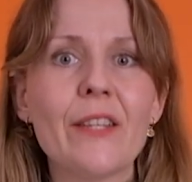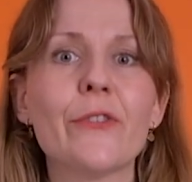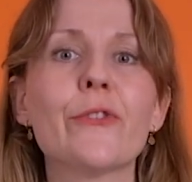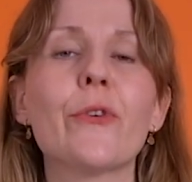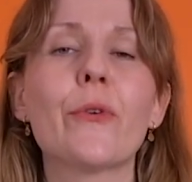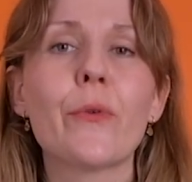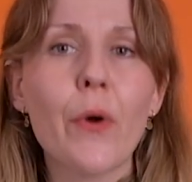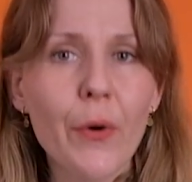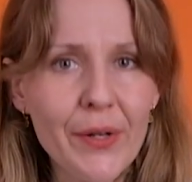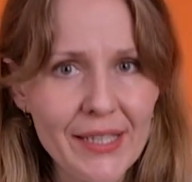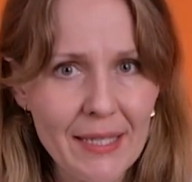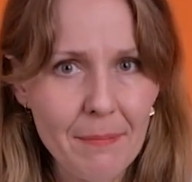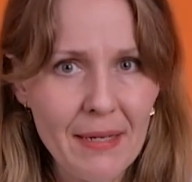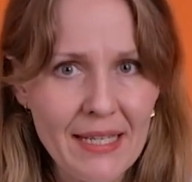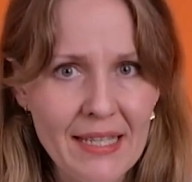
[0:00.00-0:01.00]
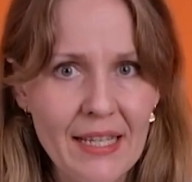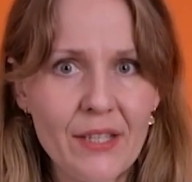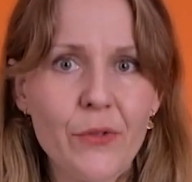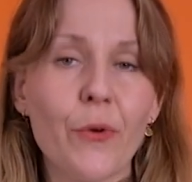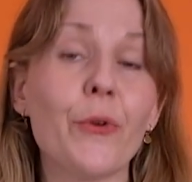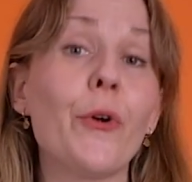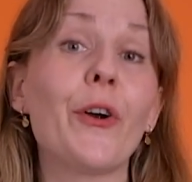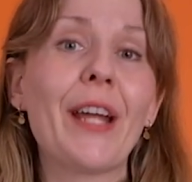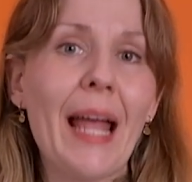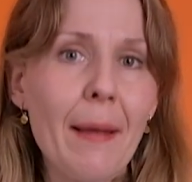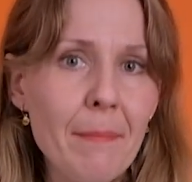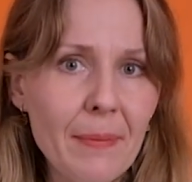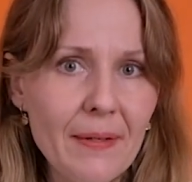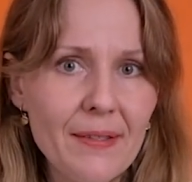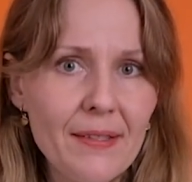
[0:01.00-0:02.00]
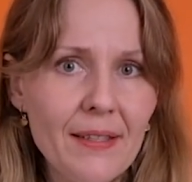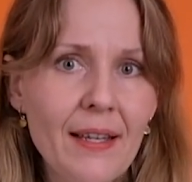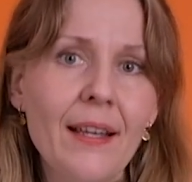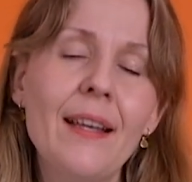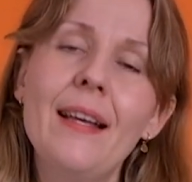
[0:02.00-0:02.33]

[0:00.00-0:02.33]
in sorority meetings on her campus.